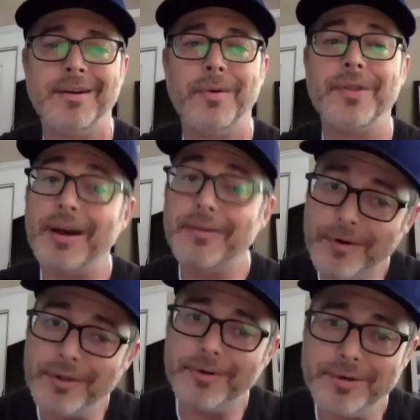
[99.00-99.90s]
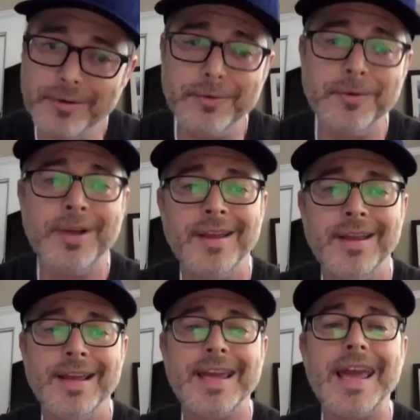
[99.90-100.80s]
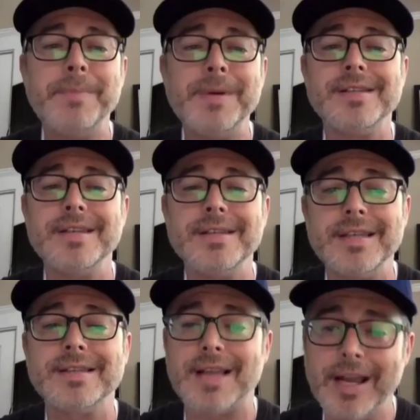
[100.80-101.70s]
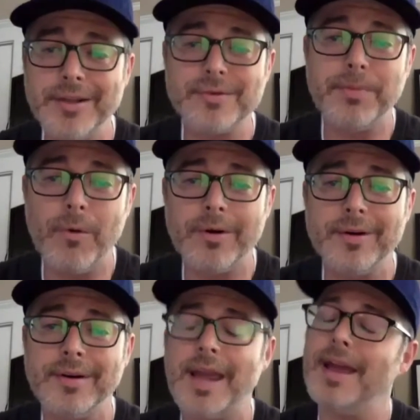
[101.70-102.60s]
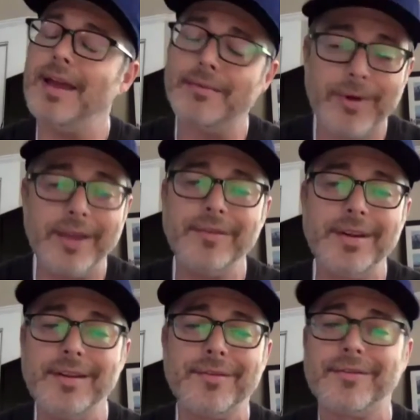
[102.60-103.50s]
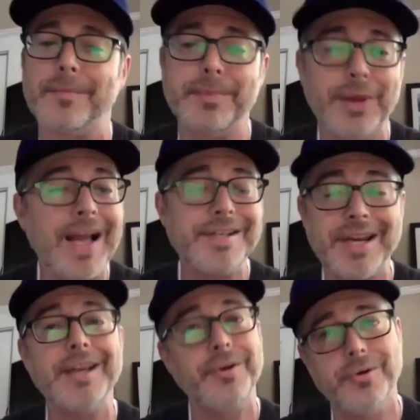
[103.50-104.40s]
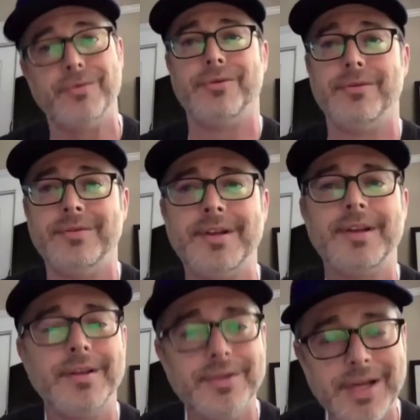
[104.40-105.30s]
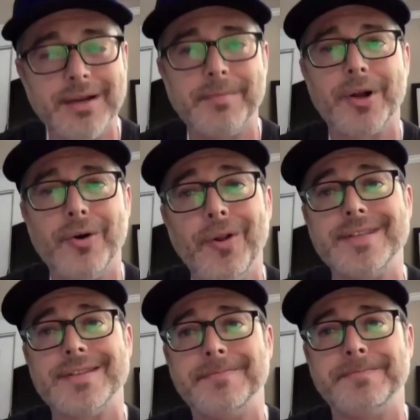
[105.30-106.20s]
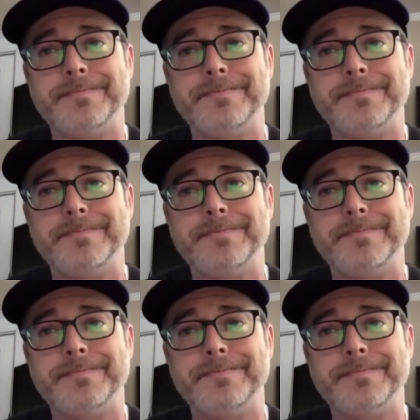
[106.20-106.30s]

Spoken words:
Without further ado, KPCC science reporter and resident supply chain guru, Jacob Margolis.